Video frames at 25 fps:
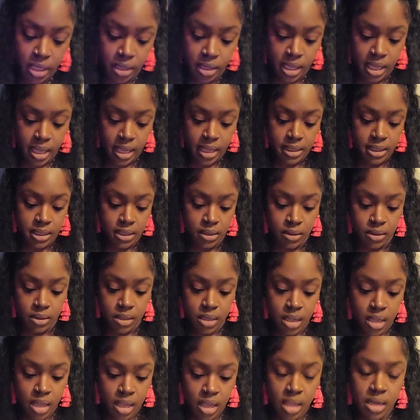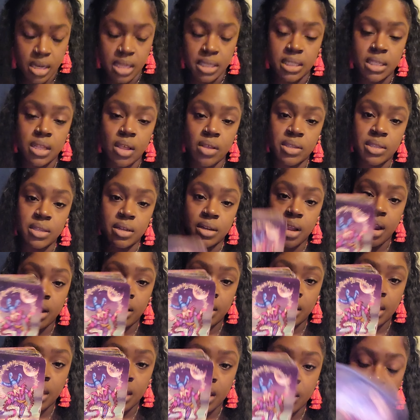Cancer. This is also the
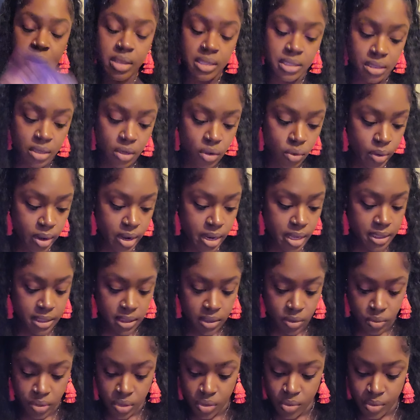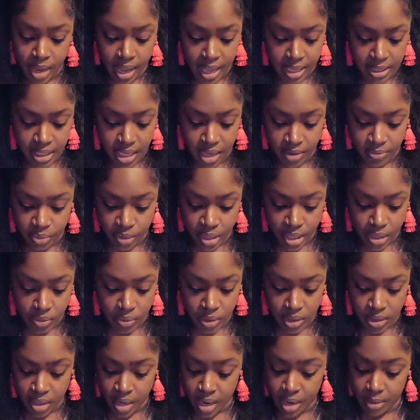card of Aries and Aquarius. So you guys have brand new
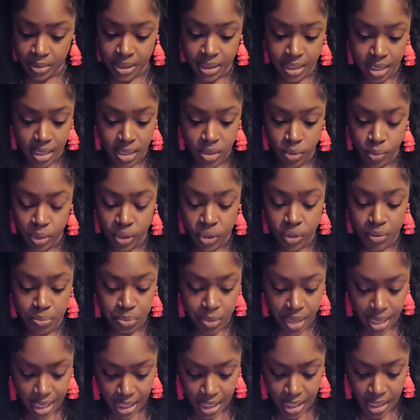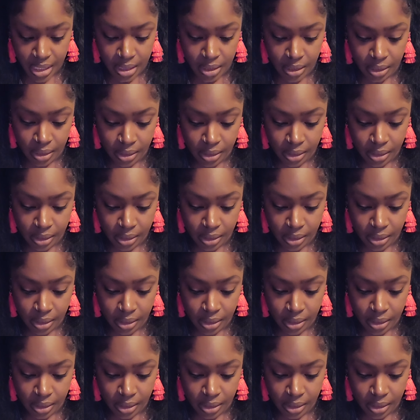start. I'm telling you, with your money